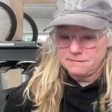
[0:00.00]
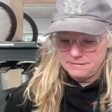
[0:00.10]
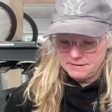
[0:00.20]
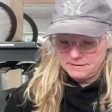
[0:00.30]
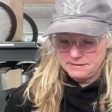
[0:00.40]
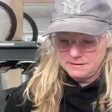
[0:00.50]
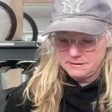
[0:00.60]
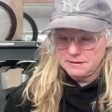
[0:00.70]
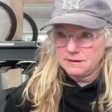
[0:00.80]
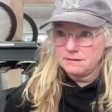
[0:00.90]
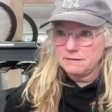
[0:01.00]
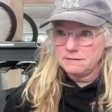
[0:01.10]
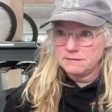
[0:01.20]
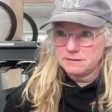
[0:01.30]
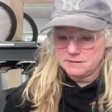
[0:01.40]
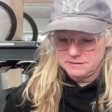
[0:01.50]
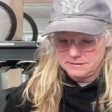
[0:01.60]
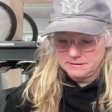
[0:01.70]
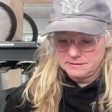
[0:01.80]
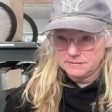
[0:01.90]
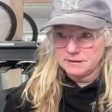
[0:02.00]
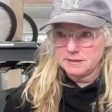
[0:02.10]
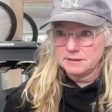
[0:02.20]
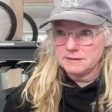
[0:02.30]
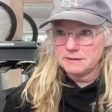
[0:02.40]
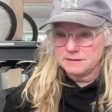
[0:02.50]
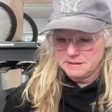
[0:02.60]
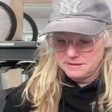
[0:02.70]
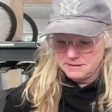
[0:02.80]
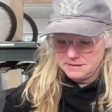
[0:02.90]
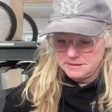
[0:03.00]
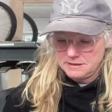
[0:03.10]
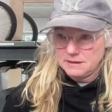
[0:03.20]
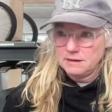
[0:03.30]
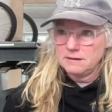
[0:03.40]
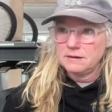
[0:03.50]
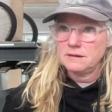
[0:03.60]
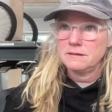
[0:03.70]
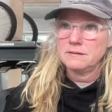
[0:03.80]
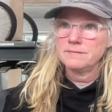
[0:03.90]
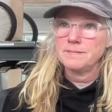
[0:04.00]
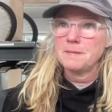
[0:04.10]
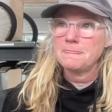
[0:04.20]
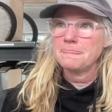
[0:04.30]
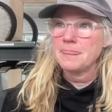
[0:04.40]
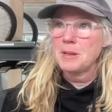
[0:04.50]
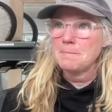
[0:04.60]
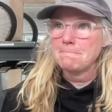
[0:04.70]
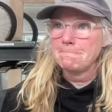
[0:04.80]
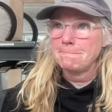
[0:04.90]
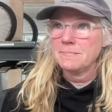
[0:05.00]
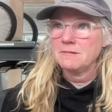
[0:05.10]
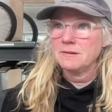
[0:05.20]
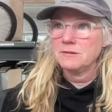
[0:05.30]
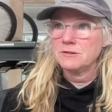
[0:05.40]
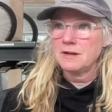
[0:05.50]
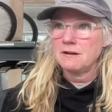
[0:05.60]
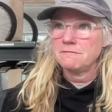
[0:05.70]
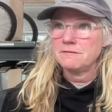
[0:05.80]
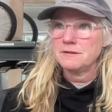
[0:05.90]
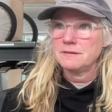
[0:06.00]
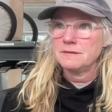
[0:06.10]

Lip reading: Right out. That's what it is. Outline. And then we go draft.